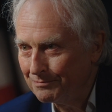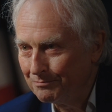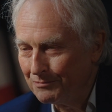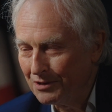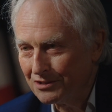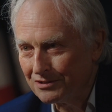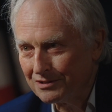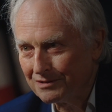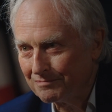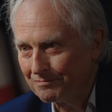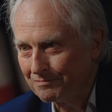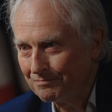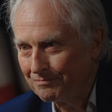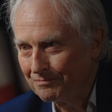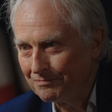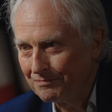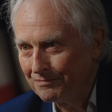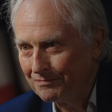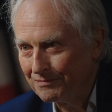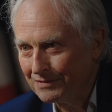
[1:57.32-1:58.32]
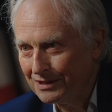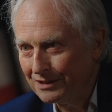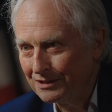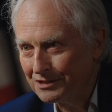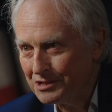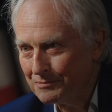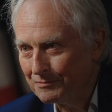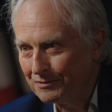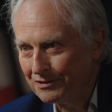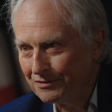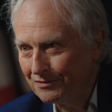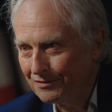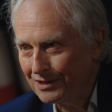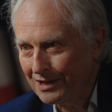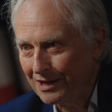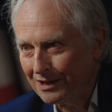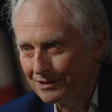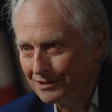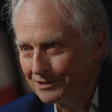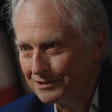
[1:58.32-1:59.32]
most clergymen of
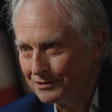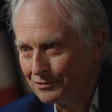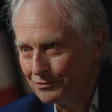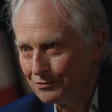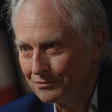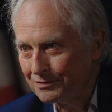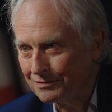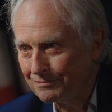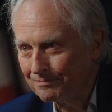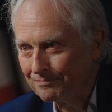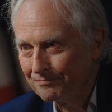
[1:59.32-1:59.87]
the Anglican or